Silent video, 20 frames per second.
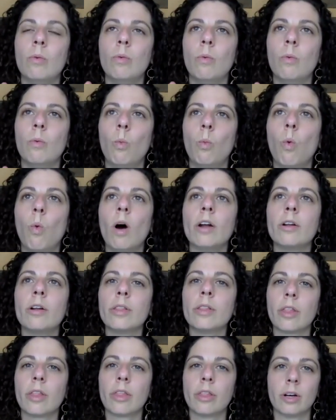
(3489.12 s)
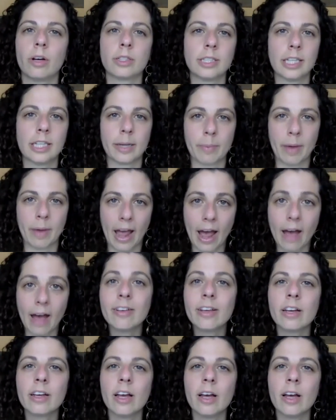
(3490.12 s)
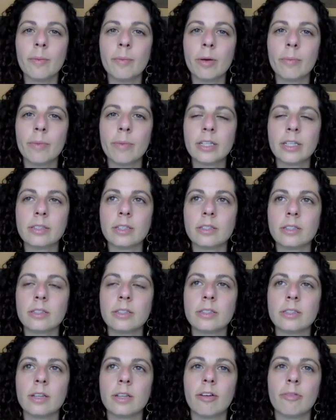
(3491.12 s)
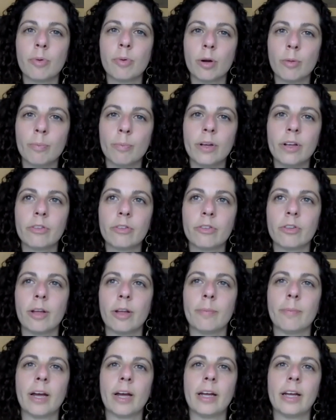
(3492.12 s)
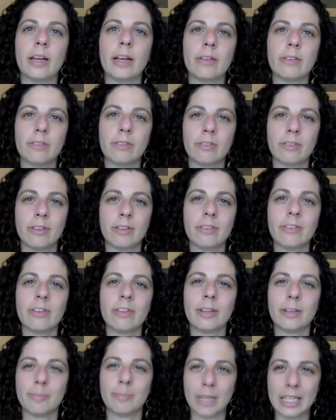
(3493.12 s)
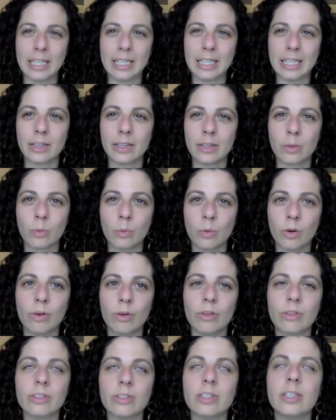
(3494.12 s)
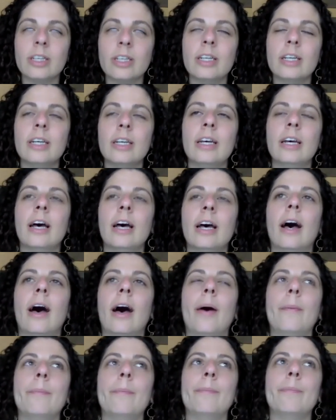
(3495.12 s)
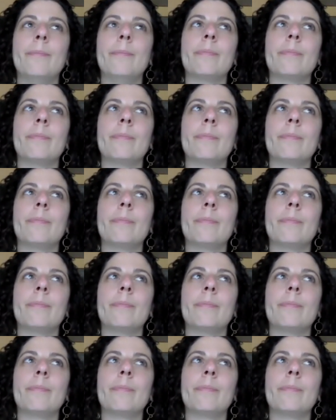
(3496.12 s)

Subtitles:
what are the thoughts that I'm having about my sense of purpose and my existence and the meaning in the world. And